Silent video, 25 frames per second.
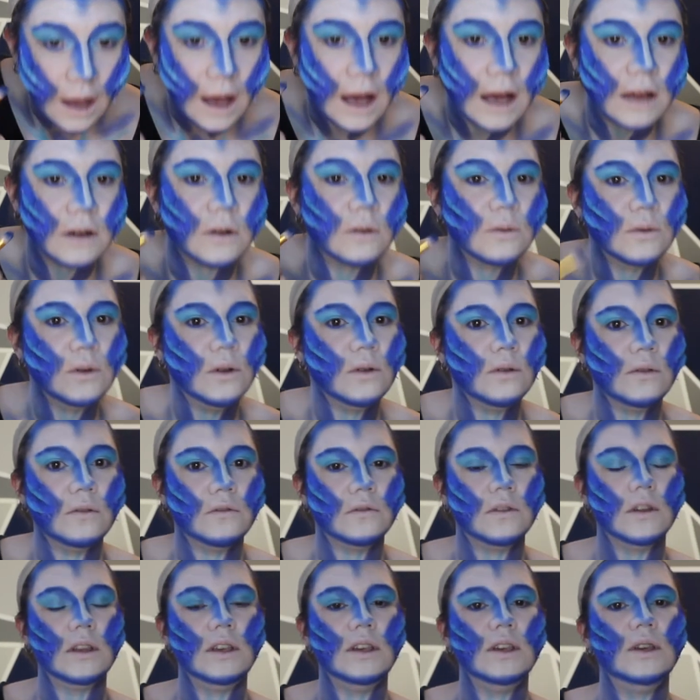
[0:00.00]
I don't
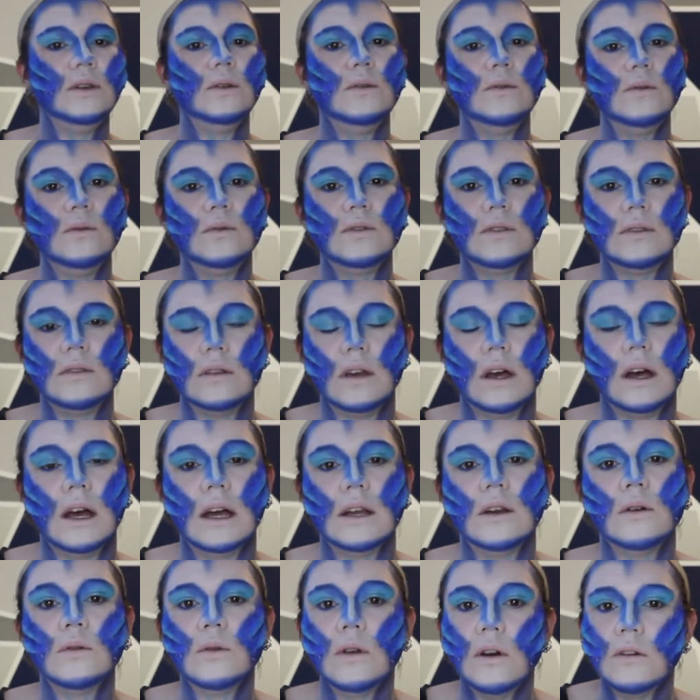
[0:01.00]

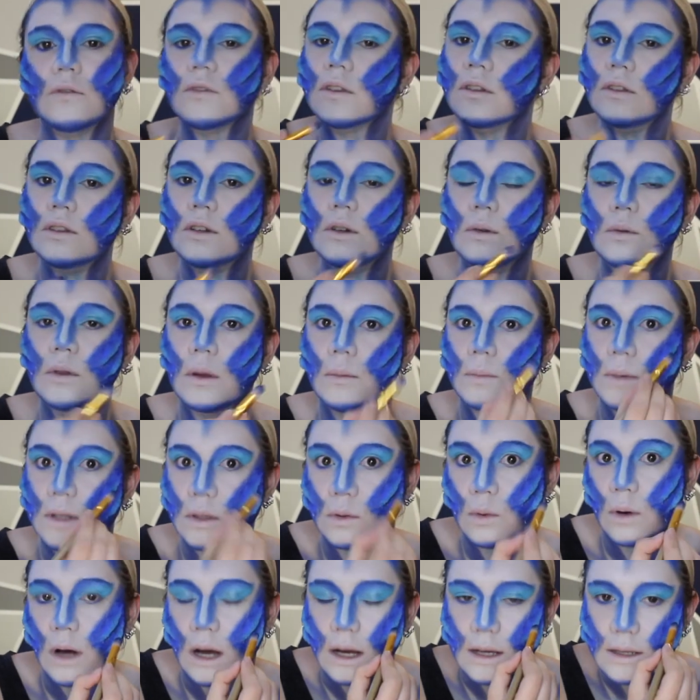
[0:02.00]
often do them
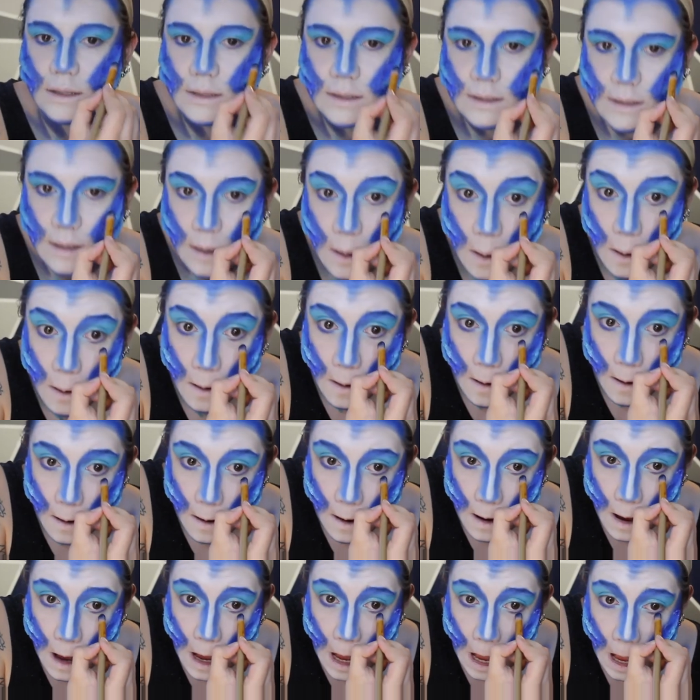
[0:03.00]
twice.
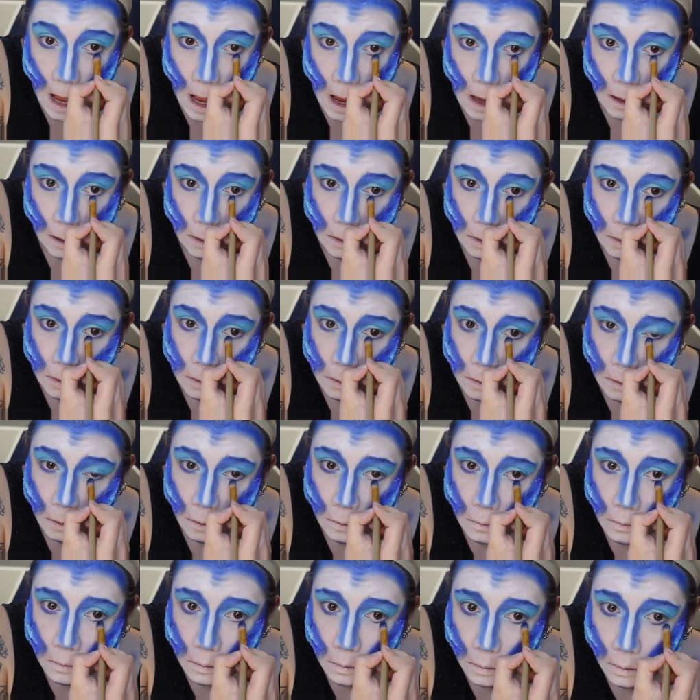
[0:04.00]

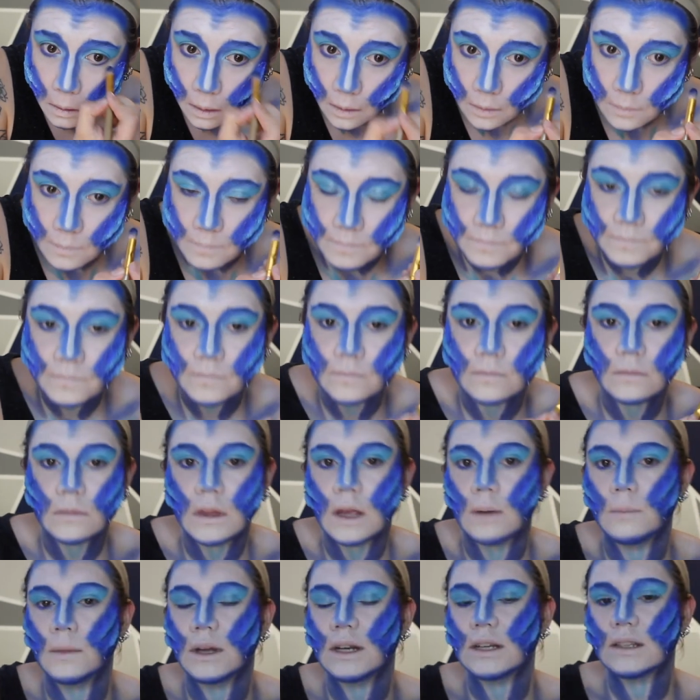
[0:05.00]
So
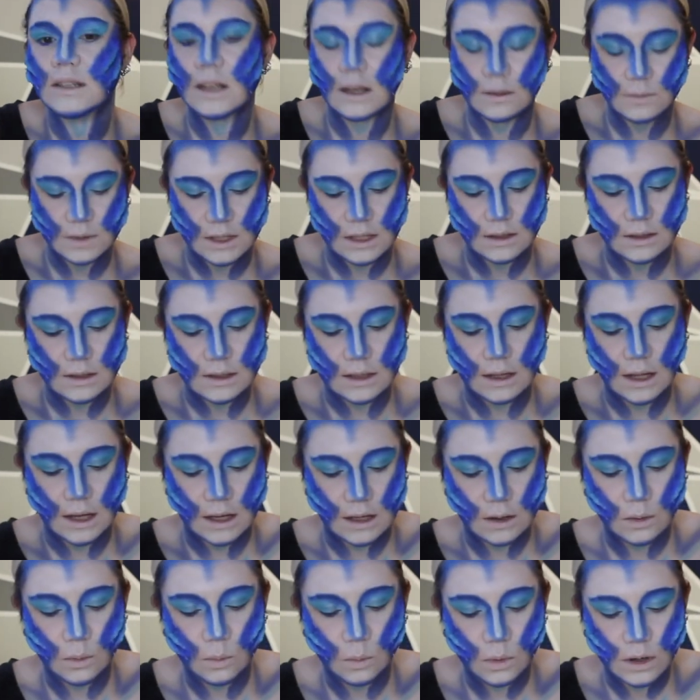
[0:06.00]
many times it's
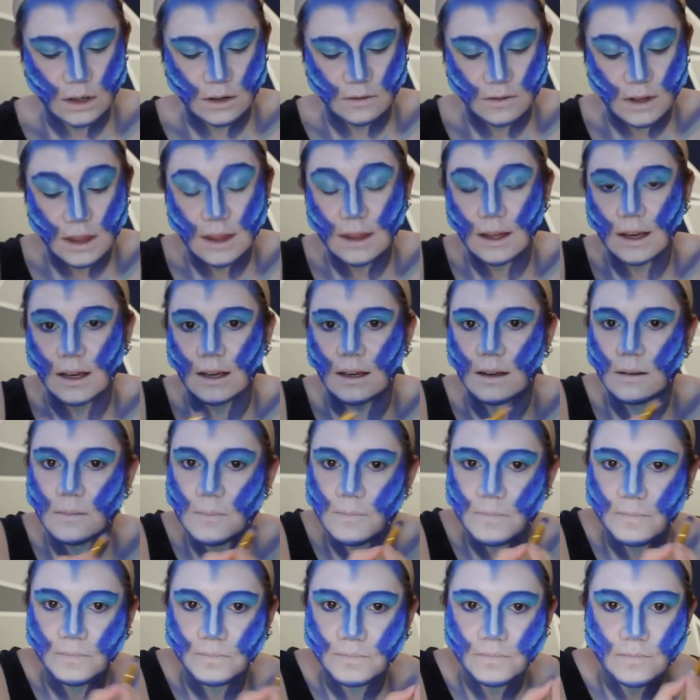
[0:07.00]
like one of a thing
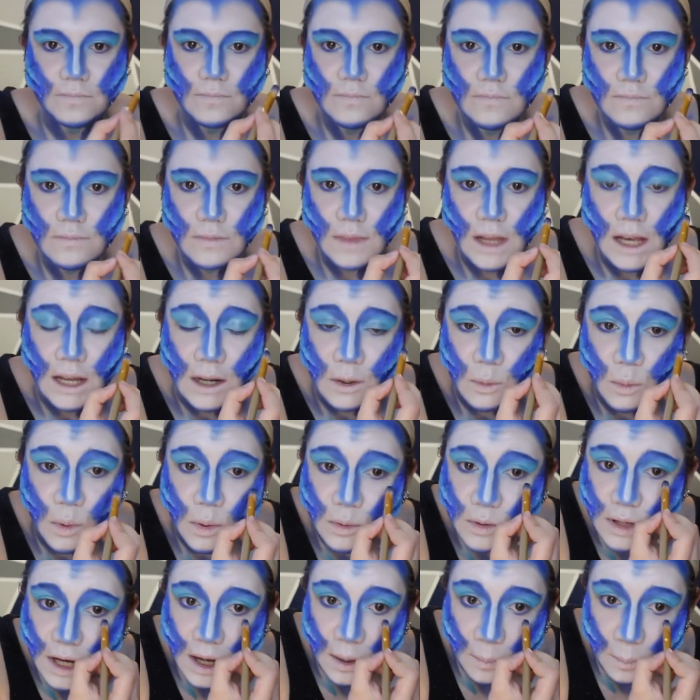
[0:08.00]
and it
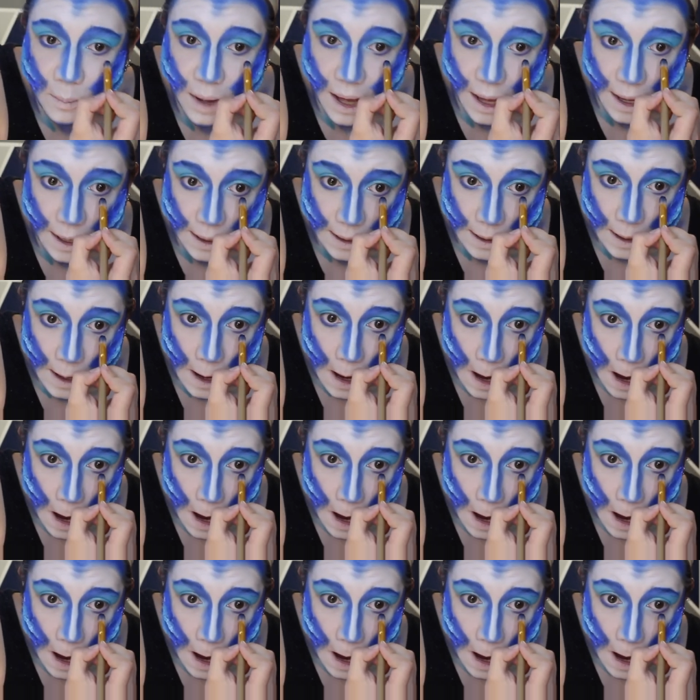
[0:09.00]
won't come back.